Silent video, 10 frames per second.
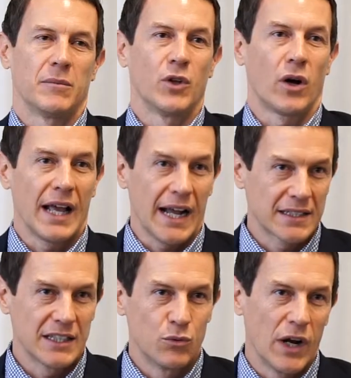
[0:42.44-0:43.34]
not
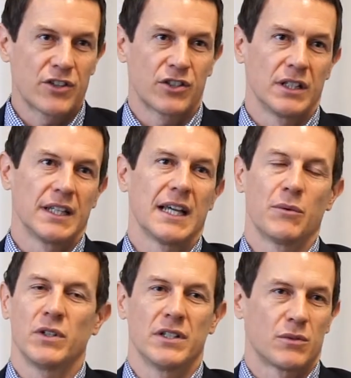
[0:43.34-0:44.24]
act irrationally, and
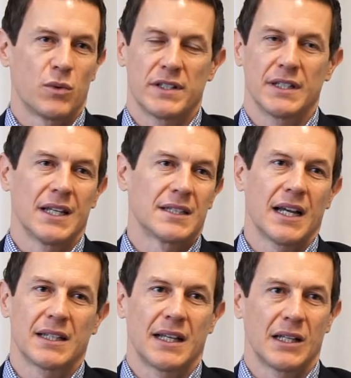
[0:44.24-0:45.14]
really just once again,
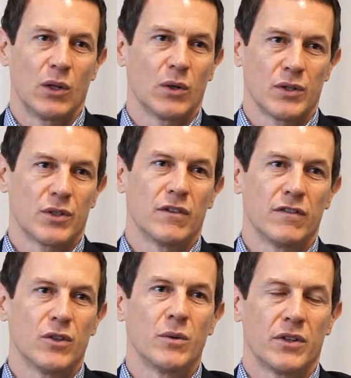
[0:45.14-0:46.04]
take that longer term
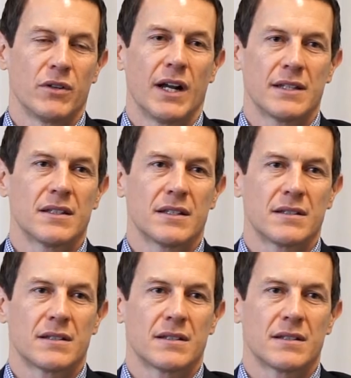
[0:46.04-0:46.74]
view with your assets.